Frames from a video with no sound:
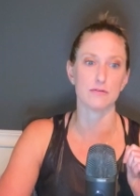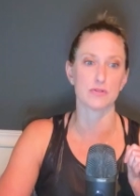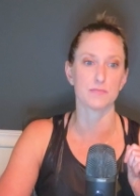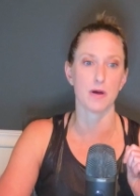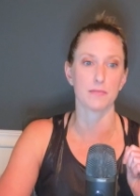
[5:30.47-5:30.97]
it
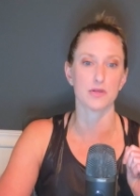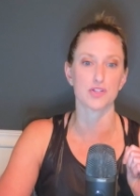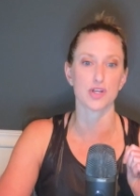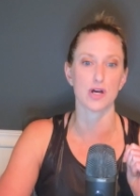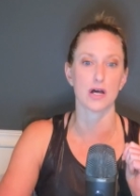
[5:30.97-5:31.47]
was
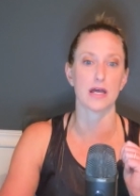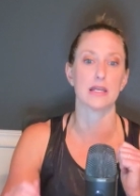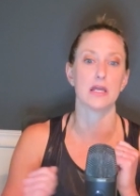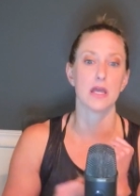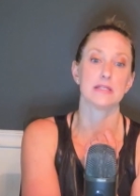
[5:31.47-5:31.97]
published
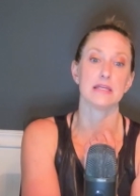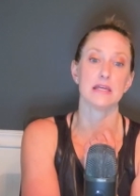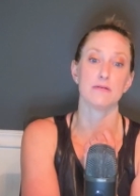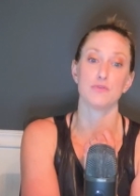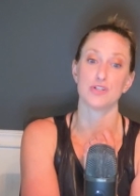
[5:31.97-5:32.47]
on
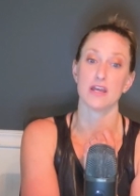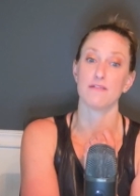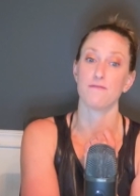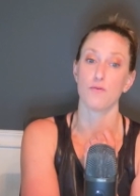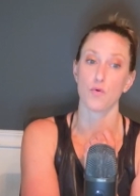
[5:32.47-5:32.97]

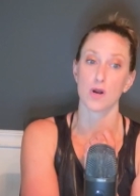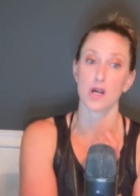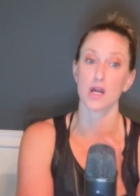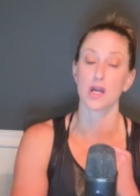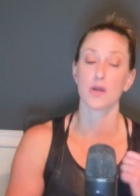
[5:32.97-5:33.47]

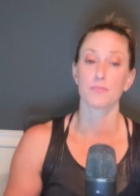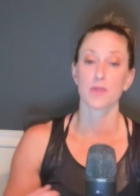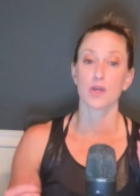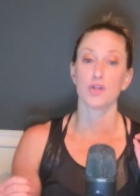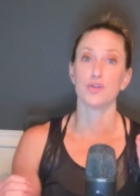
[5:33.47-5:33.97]
TMJ4
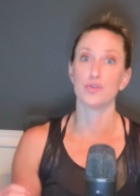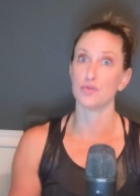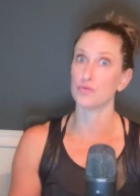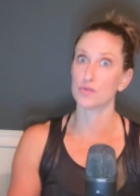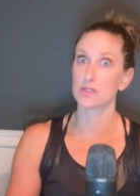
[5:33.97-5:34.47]

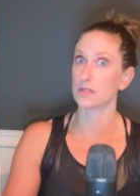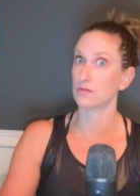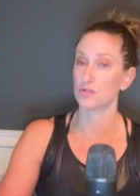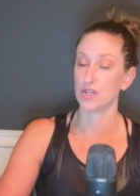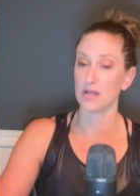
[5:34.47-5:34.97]

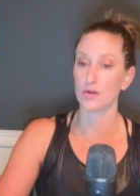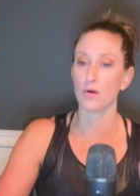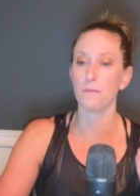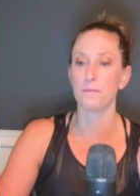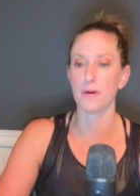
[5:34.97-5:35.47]
news channel,